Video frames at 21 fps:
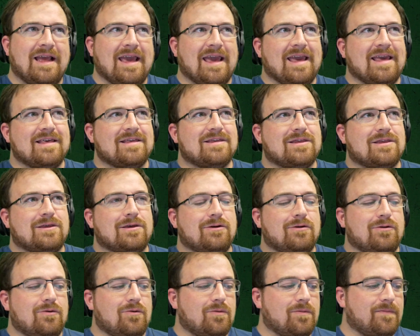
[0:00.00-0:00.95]
is
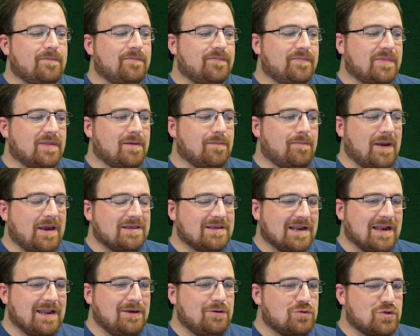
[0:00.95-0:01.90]
to
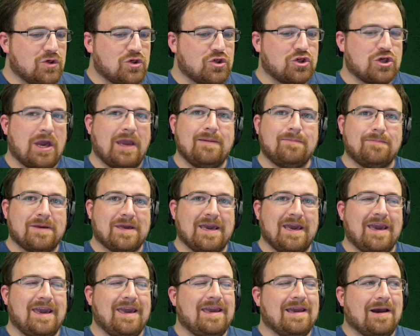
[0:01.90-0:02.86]
basically use a shape
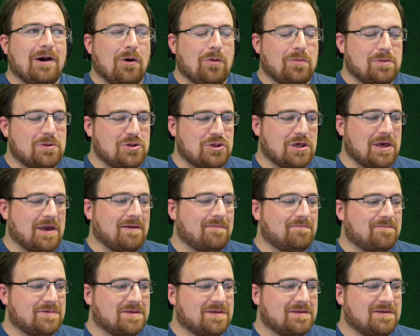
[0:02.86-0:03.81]
key on the
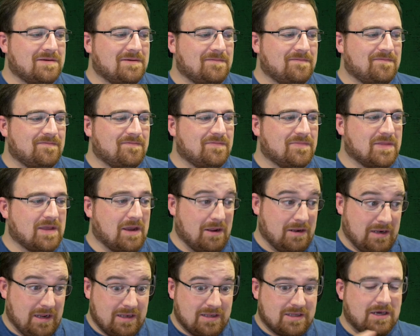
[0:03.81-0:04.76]
ships,
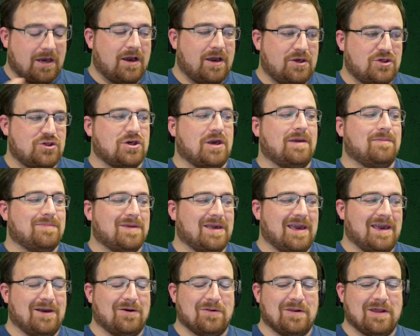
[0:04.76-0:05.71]
an entire shape
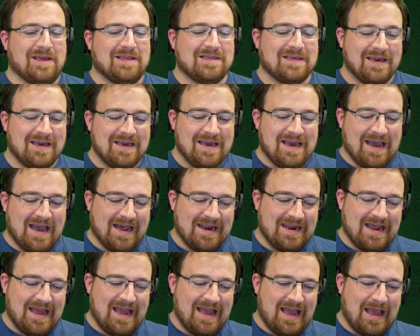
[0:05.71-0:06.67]
key on it,
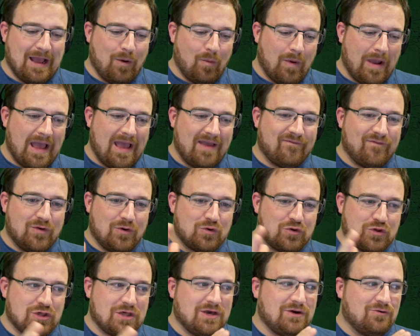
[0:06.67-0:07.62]
and wherever your
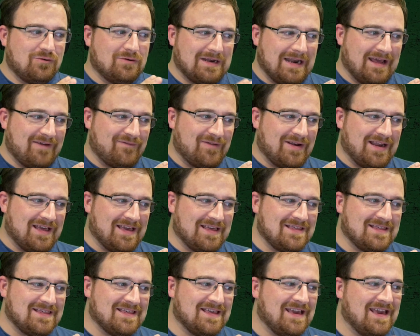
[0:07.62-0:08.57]
shield level
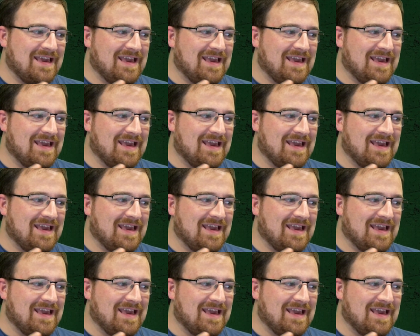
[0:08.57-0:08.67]
is